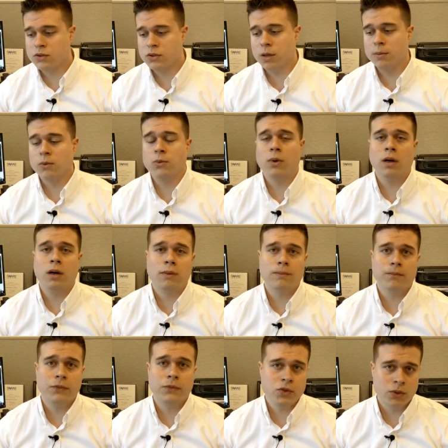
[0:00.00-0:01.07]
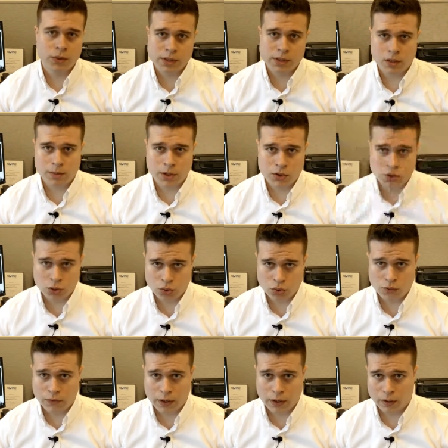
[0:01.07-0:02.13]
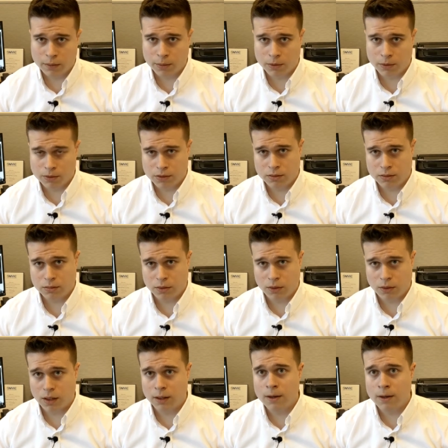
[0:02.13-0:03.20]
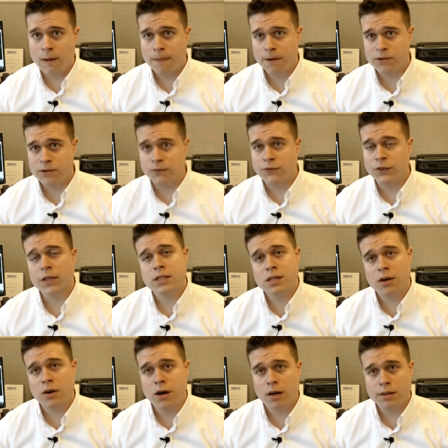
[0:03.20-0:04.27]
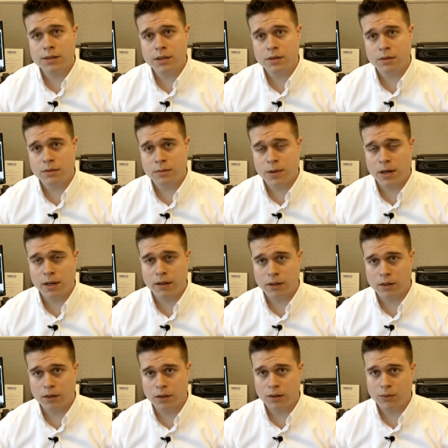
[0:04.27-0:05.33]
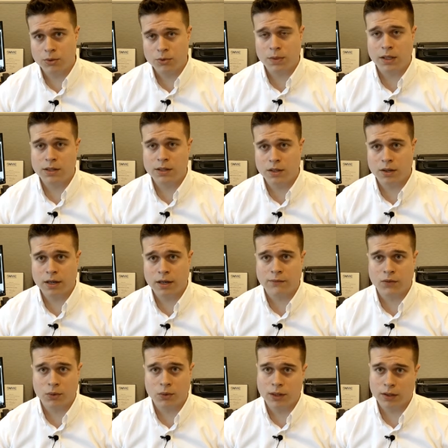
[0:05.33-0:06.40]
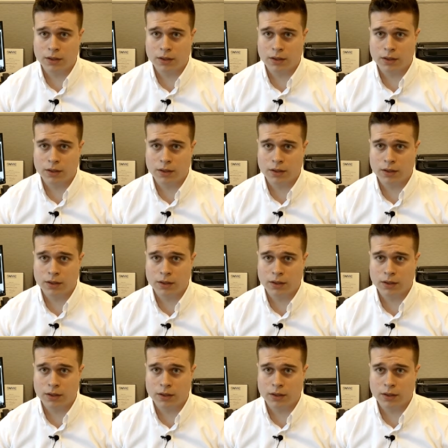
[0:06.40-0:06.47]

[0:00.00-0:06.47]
So number one, there's always going to be two variables. Okay, there's a fixed cost to buying a car, which means you're going to have to